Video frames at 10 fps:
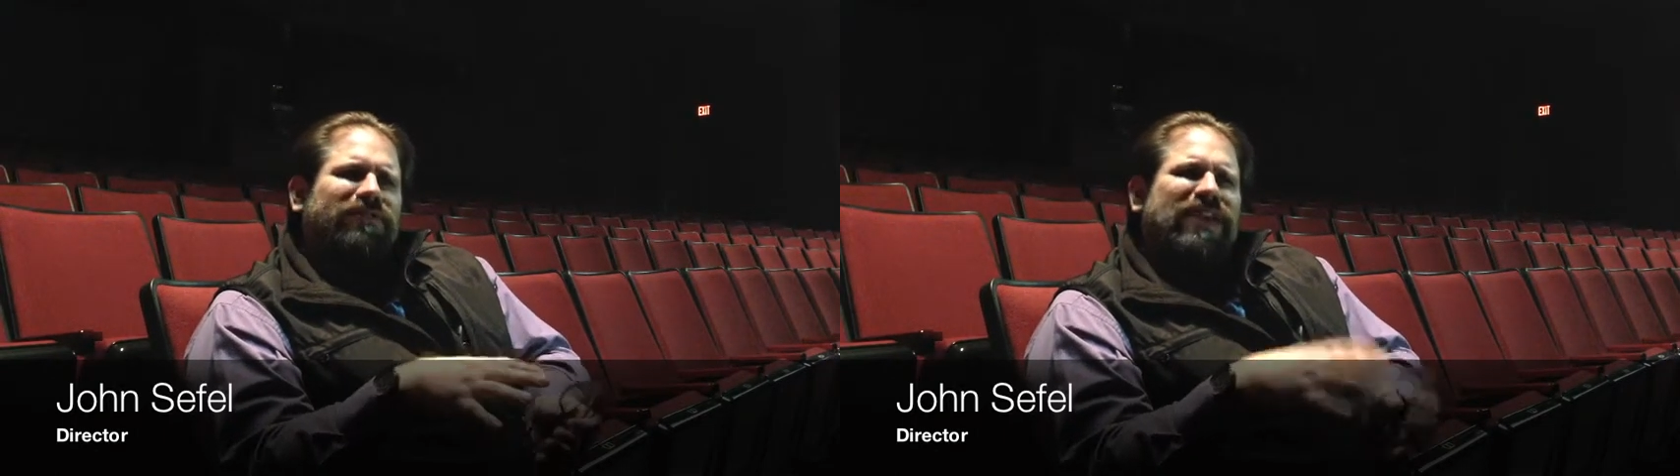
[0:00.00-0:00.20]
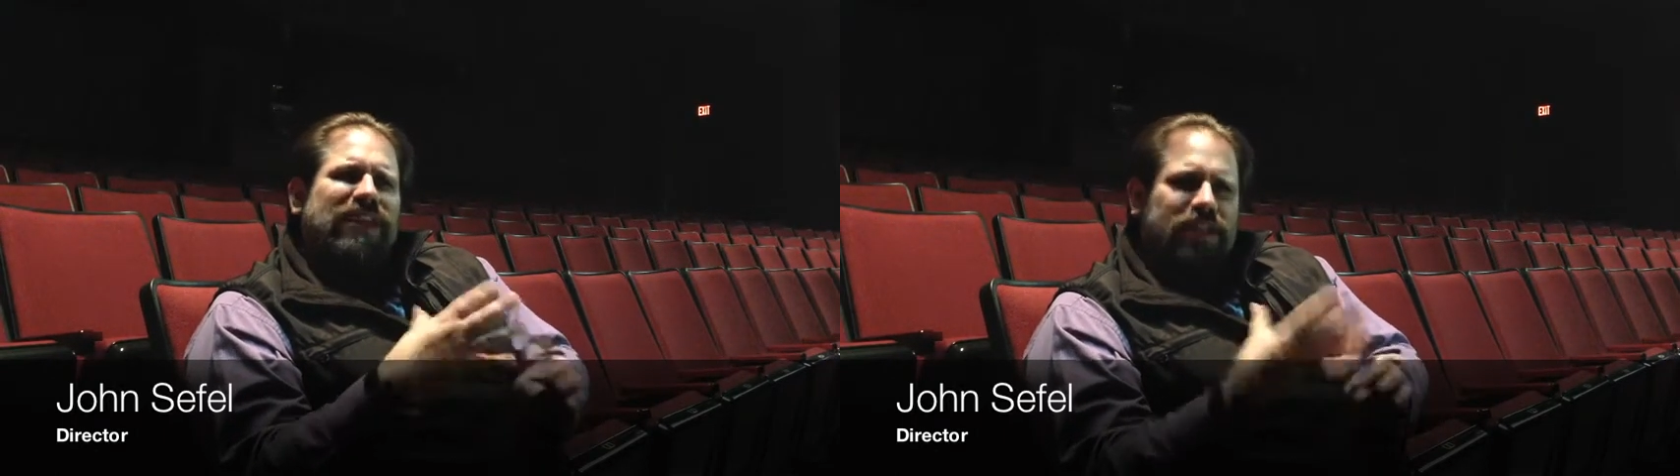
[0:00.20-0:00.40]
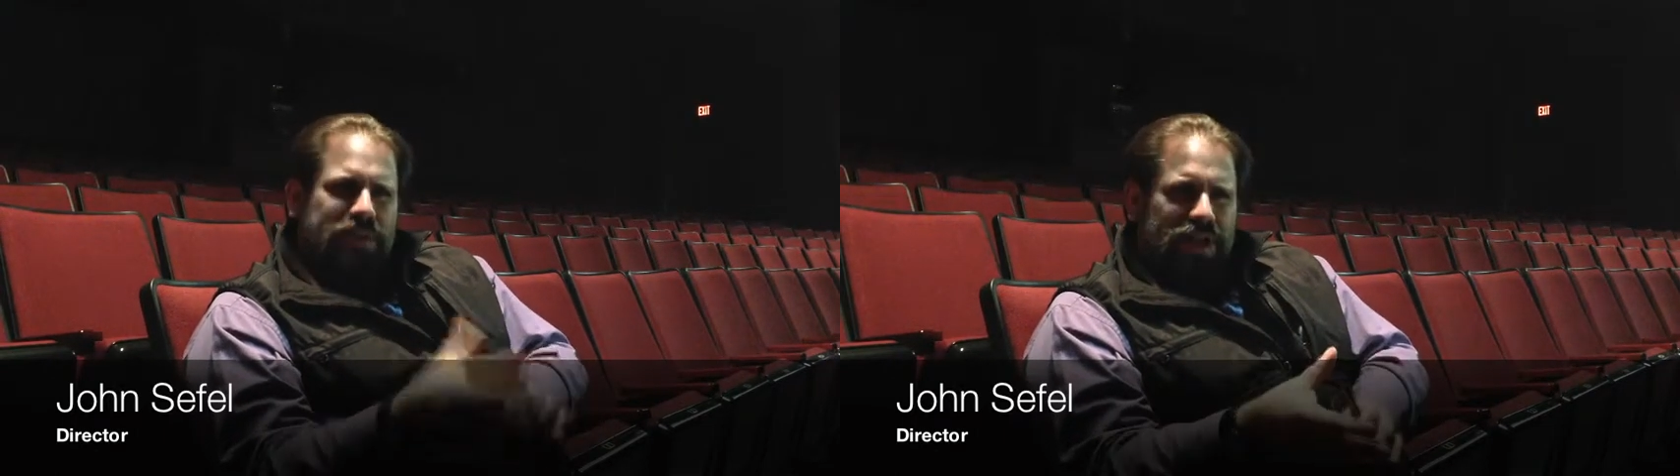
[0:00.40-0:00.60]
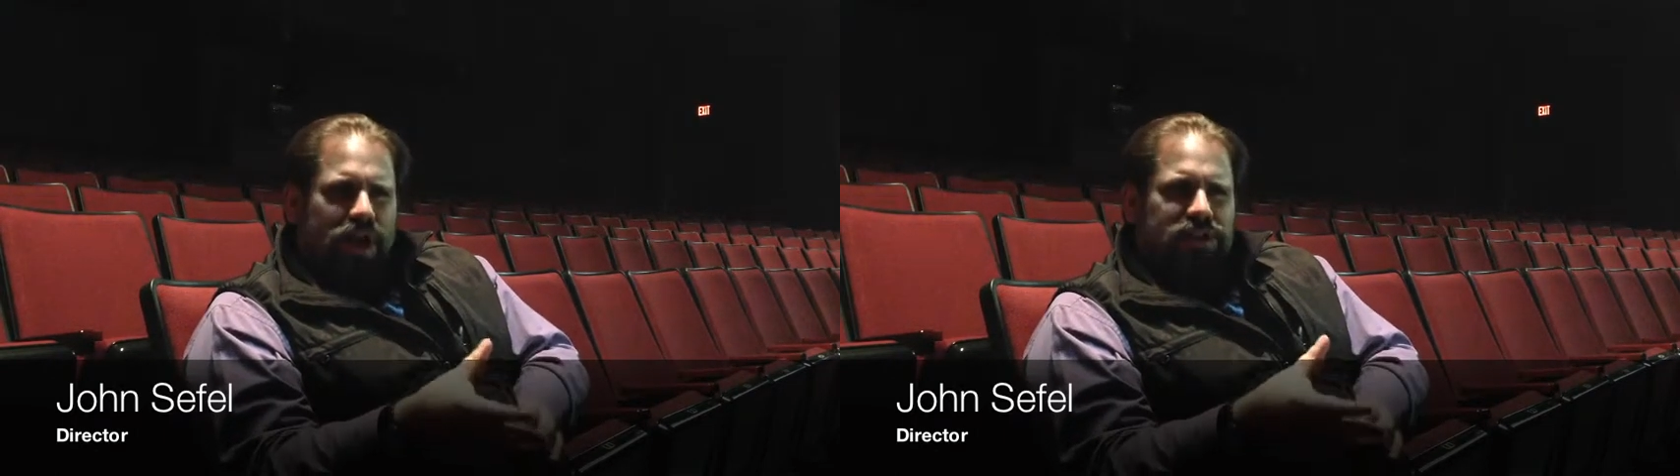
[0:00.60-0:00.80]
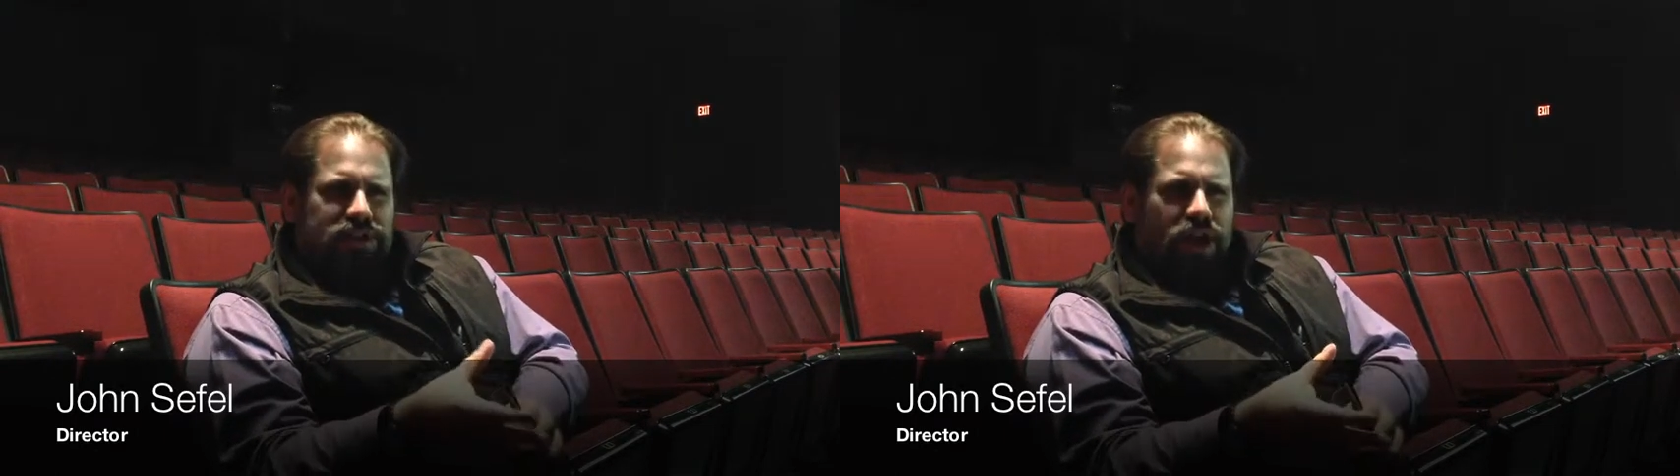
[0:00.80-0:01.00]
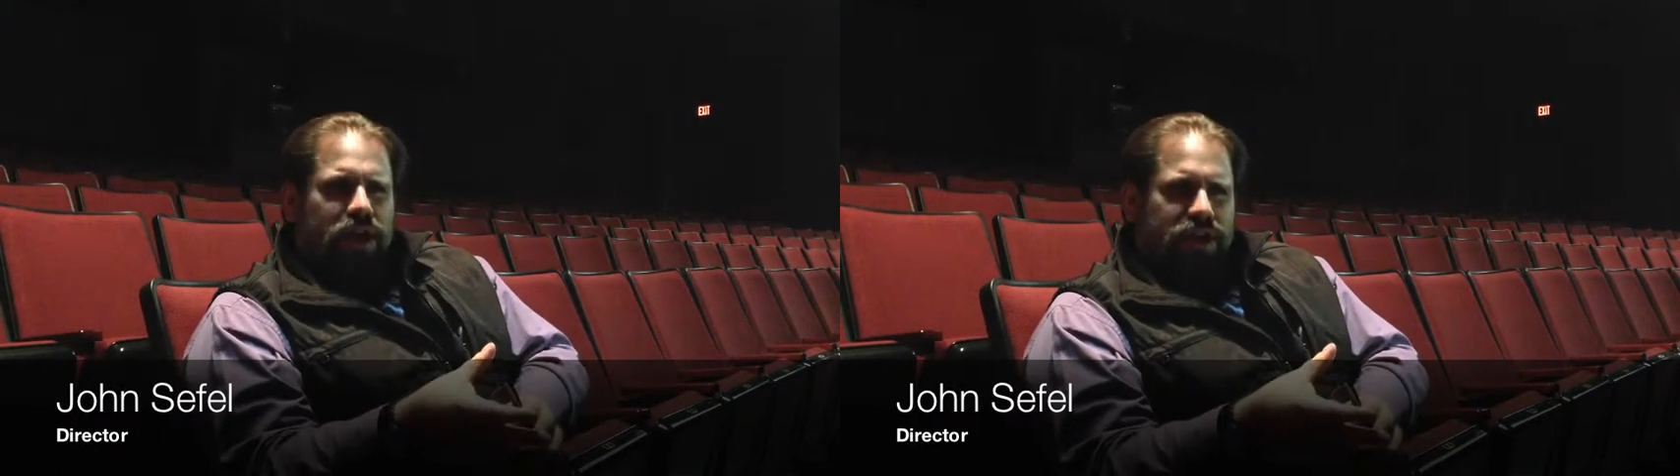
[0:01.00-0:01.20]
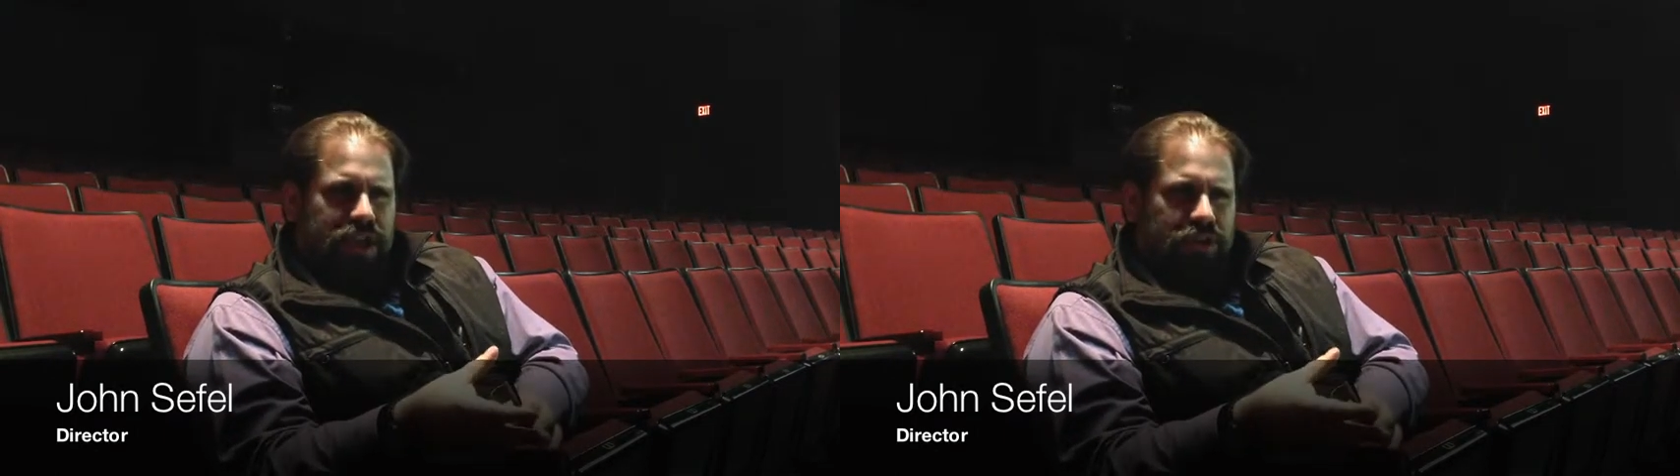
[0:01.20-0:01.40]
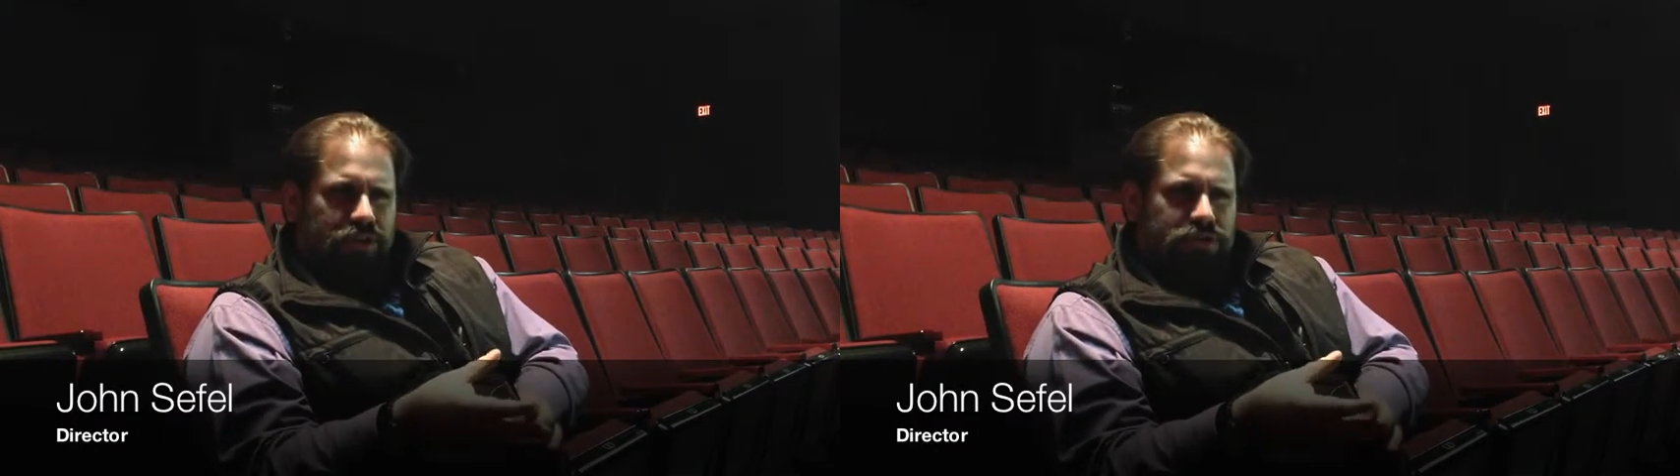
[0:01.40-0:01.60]
feel a bit like stock
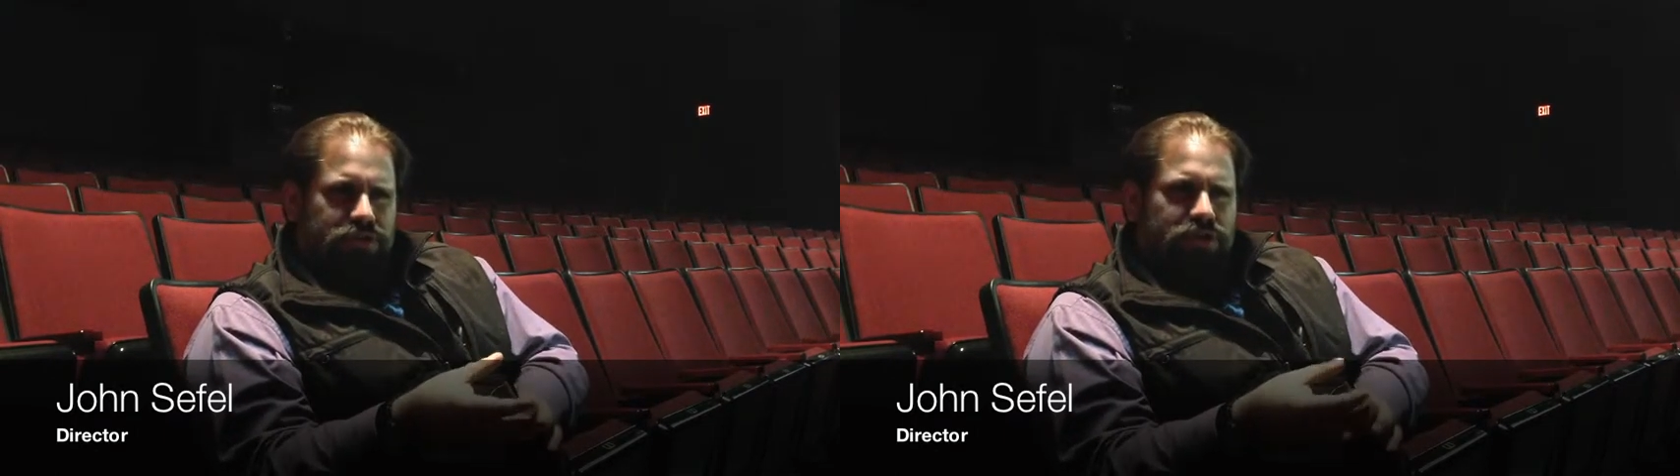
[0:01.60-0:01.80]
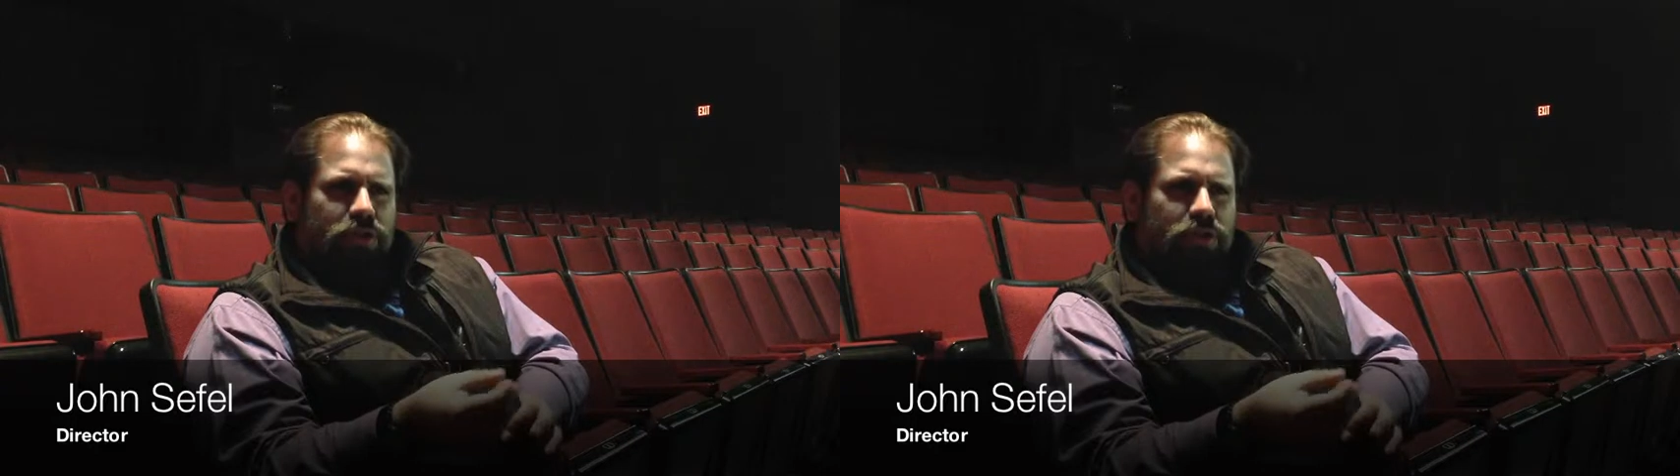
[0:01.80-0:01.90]
characters.